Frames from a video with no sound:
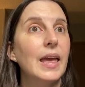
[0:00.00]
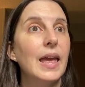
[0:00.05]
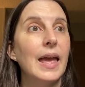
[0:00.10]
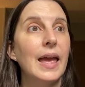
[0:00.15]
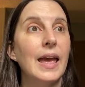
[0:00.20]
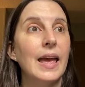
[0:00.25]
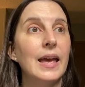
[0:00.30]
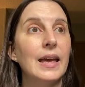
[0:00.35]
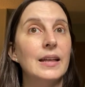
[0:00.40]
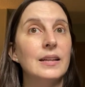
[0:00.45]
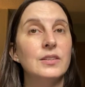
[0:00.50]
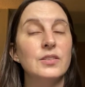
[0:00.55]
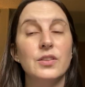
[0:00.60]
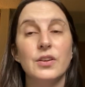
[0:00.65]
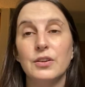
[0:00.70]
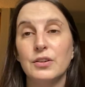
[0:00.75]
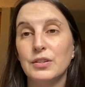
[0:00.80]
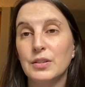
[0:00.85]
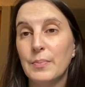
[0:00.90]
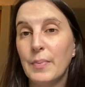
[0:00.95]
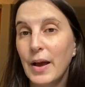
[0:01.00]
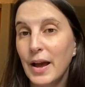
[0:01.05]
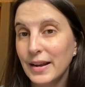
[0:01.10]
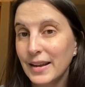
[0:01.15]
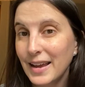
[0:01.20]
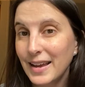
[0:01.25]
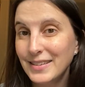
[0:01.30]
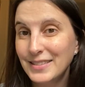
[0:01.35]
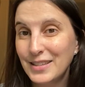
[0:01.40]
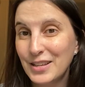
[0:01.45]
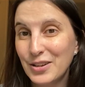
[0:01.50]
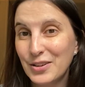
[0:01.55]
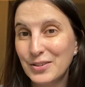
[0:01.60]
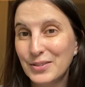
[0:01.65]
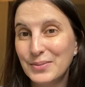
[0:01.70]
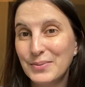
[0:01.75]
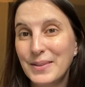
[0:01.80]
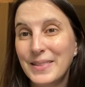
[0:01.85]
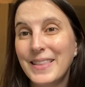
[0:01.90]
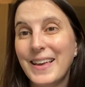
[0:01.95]
And there's a podcast that
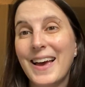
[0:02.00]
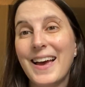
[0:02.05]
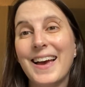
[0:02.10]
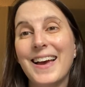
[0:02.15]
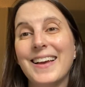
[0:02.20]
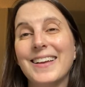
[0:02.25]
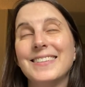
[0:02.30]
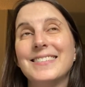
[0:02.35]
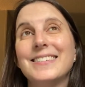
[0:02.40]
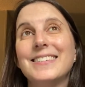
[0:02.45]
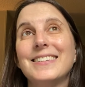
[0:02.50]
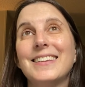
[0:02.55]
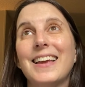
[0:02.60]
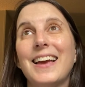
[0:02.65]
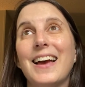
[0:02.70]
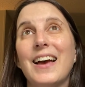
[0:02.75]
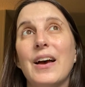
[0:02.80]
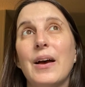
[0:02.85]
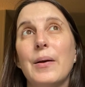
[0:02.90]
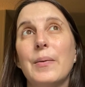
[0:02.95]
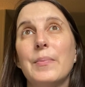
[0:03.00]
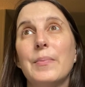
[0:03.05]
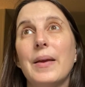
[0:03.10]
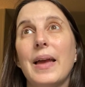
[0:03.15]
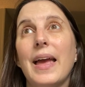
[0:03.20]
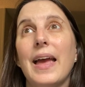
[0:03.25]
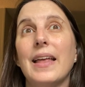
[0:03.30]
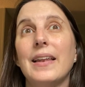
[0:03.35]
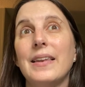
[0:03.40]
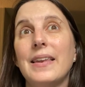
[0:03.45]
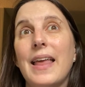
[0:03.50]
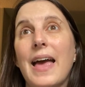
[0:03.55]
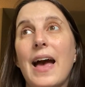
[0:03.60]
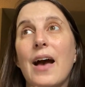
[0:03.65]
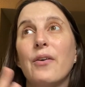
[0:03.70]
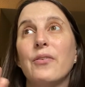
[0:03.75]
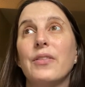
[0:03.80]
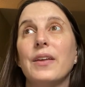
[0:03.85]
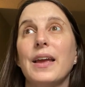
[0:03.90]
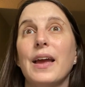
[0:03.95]
goes with that. And
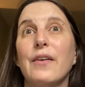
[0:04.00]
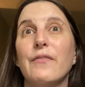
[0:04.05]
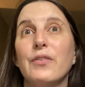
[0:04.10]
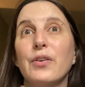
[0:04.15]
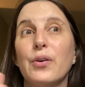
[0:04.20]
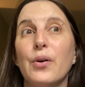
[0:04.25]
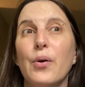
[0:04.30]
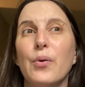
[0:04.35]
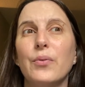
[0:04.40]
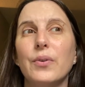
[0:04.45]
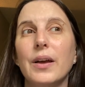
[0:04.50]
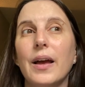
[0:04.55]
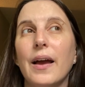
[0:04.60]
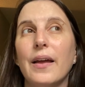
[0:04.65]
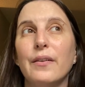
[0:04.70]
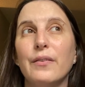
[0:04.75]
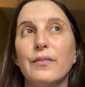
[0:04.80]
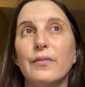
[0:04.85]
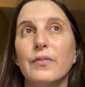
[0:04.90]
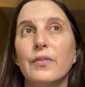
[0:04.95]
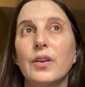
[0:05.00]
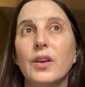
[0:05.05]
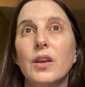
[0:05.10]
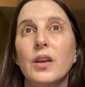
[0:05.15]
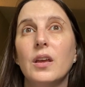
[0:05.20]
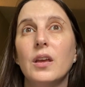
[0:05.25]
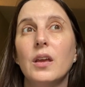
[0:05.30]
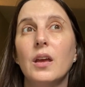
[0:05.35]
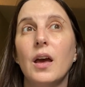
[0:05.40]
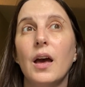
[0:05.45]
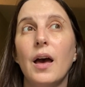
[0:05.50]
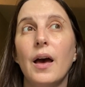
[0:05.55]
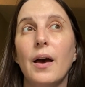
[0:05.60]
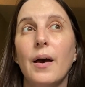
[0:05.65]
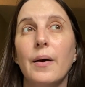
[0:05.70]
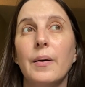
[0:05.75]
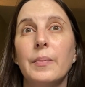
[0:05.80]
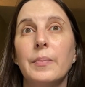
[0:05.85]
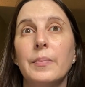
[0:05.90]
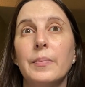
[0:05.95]
now they have their own kind of
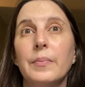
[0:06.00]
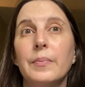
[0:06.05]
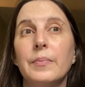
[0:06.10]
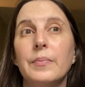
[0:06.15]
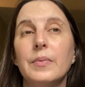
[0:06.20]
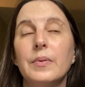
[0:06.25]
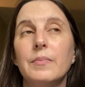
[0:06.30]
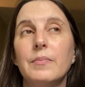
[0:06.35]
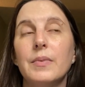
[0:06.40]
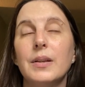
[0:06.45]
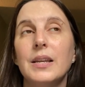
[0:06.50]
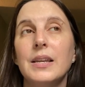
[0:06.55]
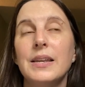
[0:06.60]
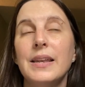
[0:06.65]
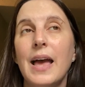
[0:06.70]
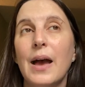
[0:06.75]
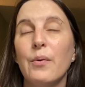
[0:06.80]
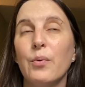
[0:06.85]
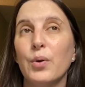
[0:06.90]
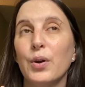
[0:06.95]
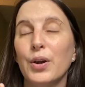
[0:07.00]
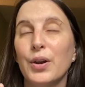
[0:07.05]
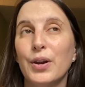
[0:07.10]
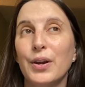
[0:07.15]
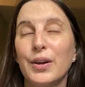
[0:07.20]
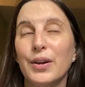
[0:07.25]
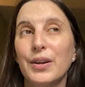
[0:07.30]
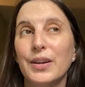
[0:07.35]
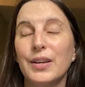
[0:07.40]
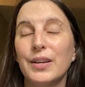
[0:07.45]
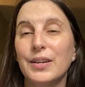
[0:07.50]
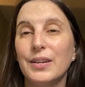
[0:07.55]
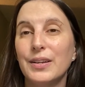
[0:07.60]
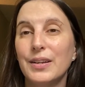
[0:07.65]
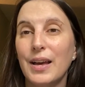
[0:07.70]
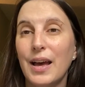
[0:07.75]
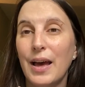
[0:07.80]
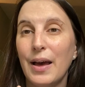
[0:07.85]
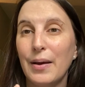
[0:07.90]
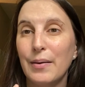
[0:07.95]
network,
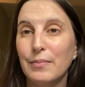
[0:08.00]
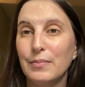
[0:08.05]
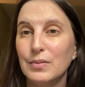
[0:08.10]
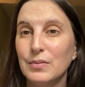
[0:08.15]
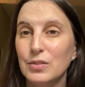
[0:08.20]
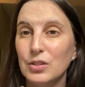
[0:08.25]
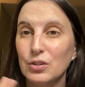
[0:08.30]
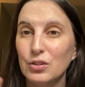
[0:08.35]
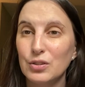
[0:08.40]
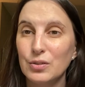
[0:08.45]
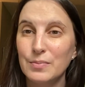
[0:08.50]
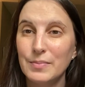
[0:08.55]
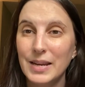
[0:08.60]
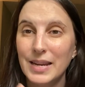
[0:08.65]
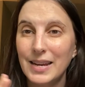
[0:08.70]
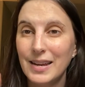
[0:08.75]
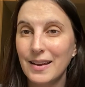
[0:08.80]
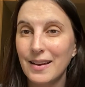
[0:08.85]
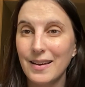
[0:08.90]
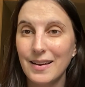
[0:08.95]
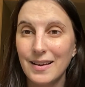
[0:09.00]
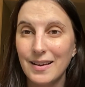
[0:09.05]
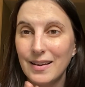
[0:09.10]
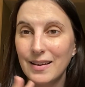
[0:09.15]
social media